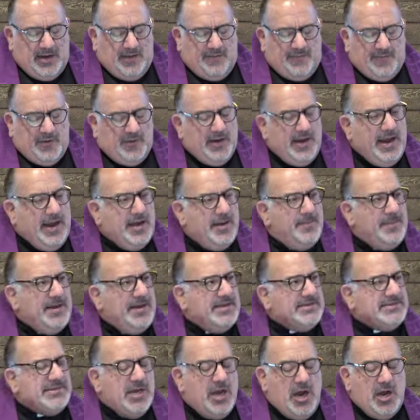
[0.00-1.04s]
If your enemy
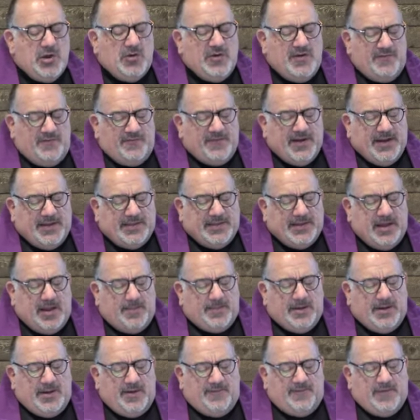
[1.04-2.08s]
is hungry, feed
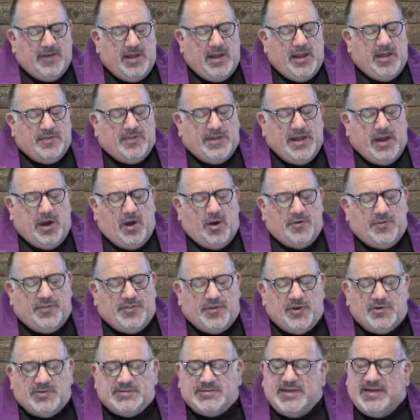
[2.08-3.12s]
them. If they are
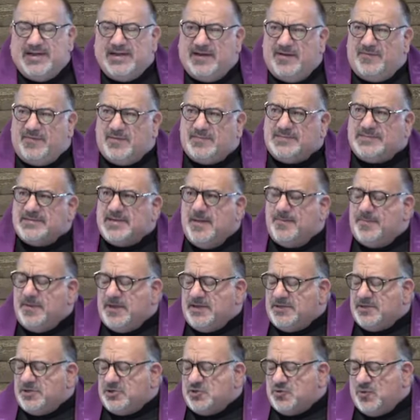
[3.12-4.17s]
thirsty, give them
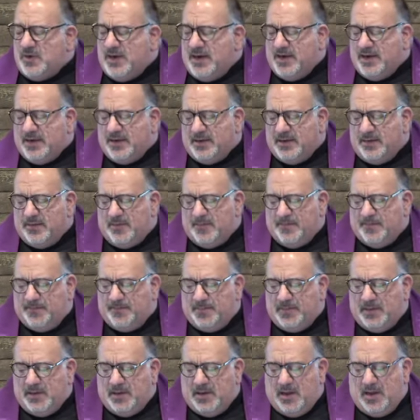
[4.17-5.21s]
something to drink.
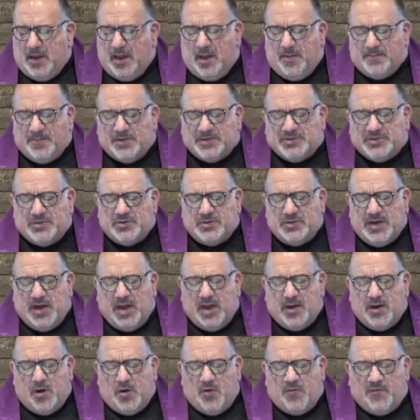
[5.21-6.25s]
But do
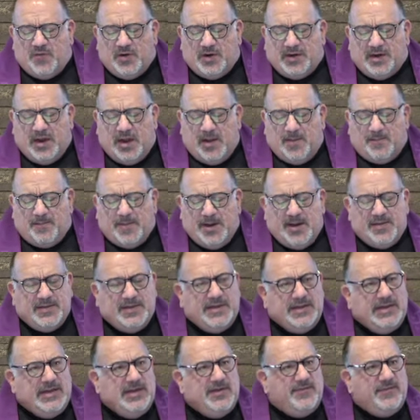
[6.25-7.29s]
not overcome by
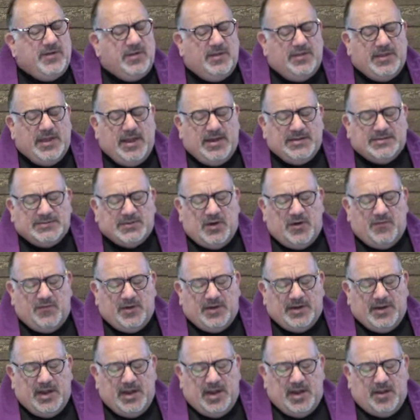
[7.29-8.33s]
the evil that is
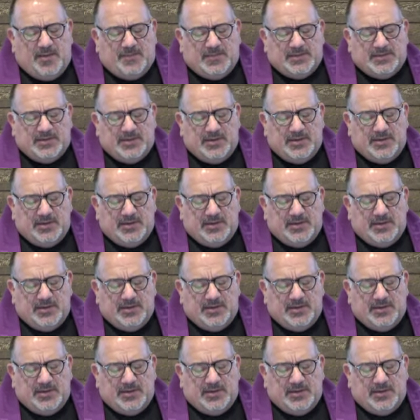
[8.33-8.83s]
overcome.